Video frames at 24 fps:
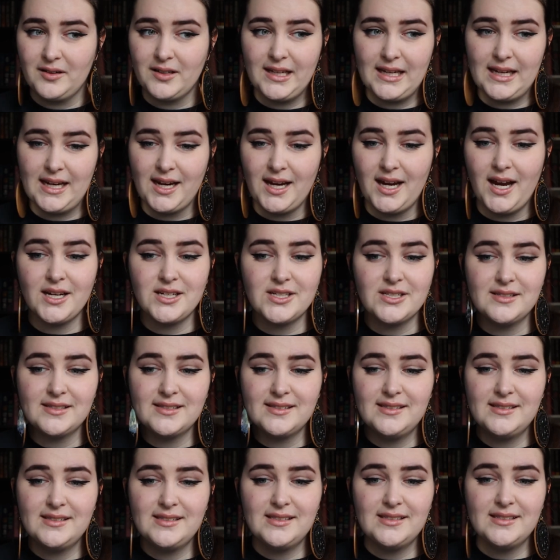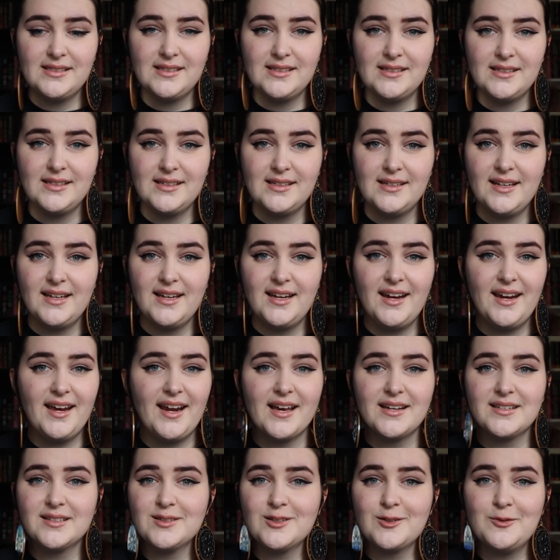Like, it
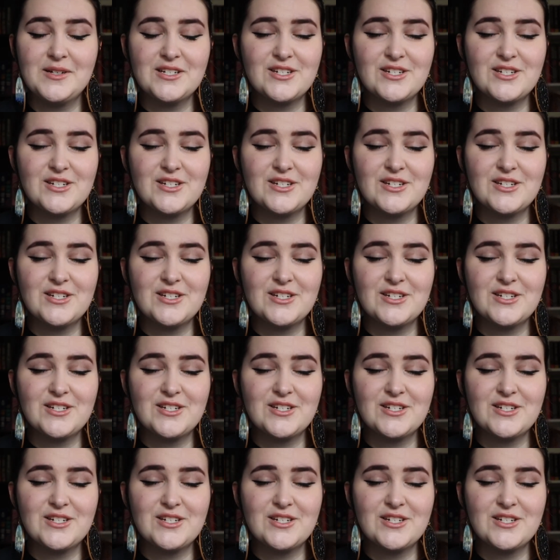has so